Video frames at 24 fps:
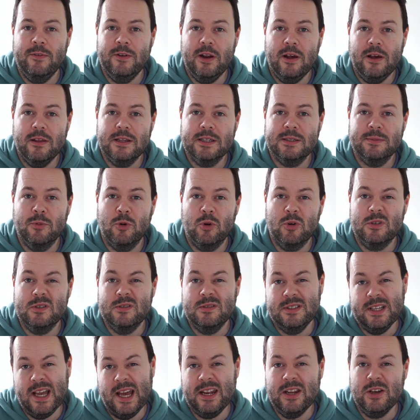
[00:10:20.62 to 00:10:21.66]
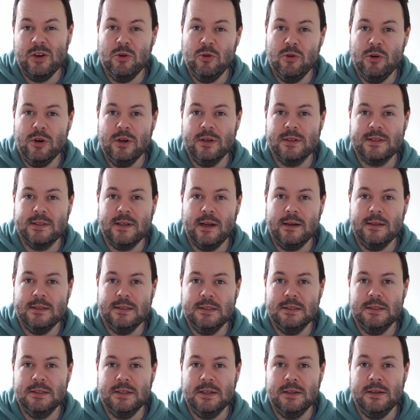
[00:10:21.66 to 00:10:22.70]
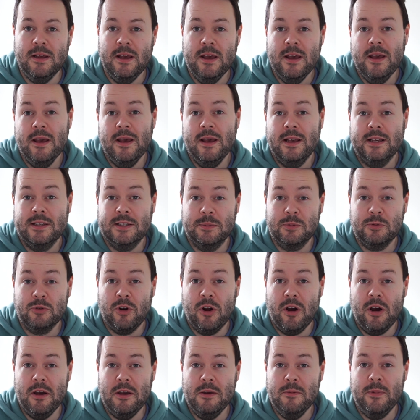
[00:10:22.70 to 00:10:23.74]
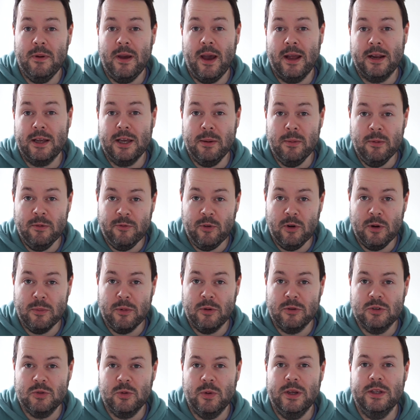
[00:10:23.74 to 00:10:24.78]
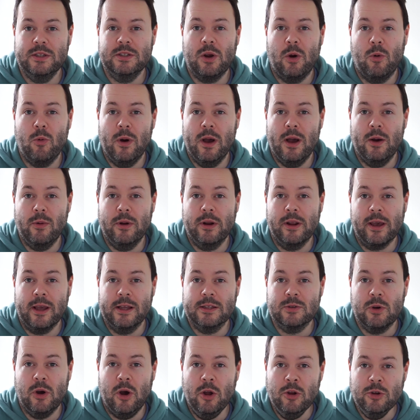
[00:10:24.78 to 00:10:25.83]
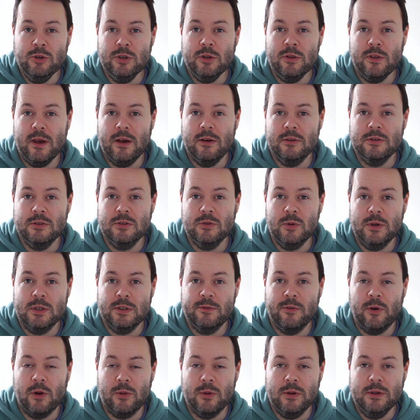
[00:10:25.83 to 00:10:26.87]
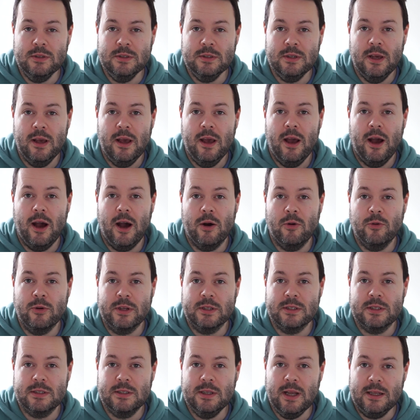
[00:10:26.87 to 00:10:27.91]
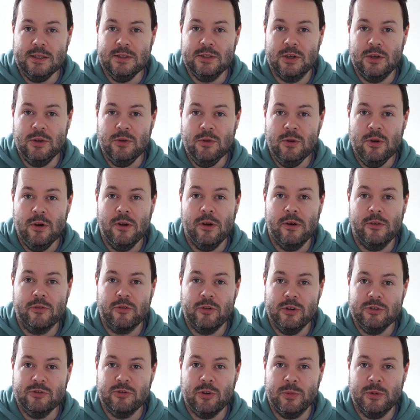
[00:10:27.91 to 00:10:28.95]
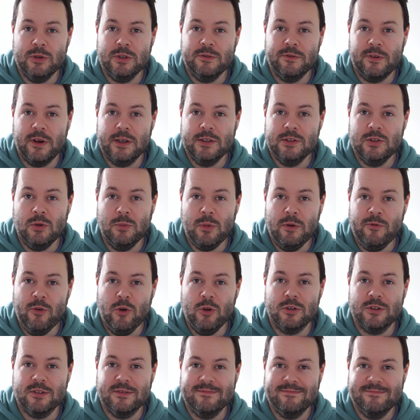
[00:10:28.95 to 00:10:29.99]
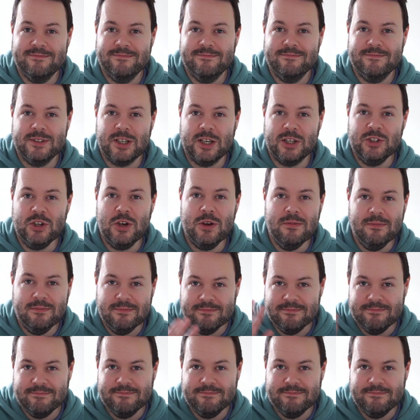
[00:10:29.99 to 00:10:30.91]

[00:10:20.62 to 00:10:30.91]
you like this more technical look at Star Citizen, subscribe and come and follow me on Twitch, where when I get to one hundred thousand Twitch followers, I will get a tattoo of Chris Roberts' face on my foot. See you soon.